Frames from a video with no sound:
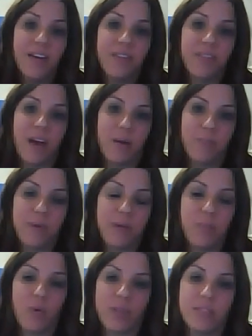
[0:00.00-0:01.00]
that
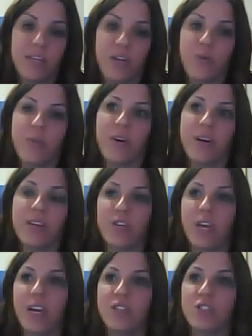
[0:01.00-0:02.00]
people continue their
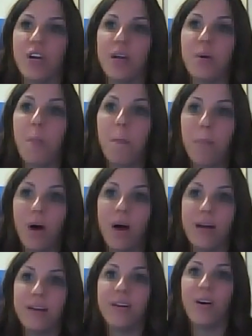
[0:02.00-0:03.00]
education,
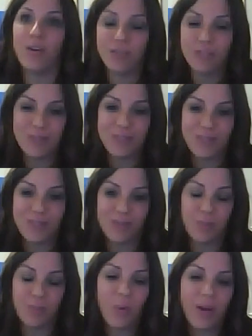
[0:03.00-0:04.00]
but also, to
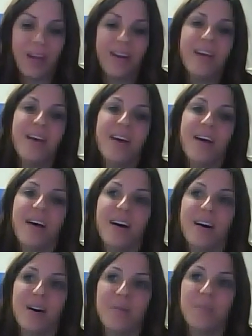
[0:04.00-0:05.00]
Saul's point,
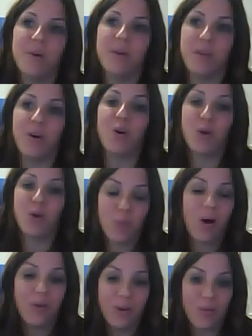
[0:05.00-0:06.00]
the earn
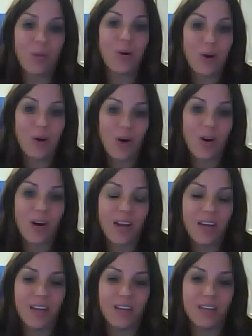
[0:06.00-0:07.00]
while you
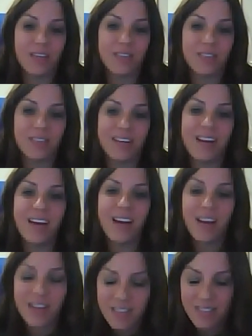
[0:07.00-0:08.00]
learn is an
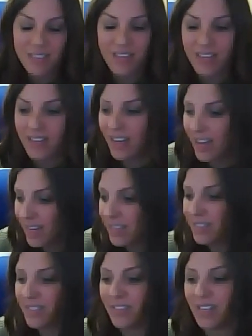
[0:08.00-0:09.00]
excellent
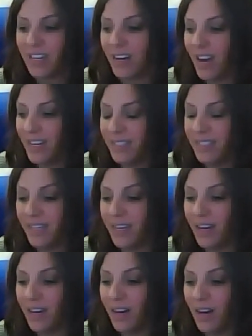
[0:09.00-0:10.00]

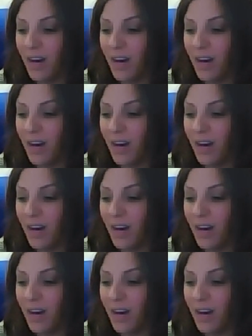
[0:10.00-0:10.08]
idea.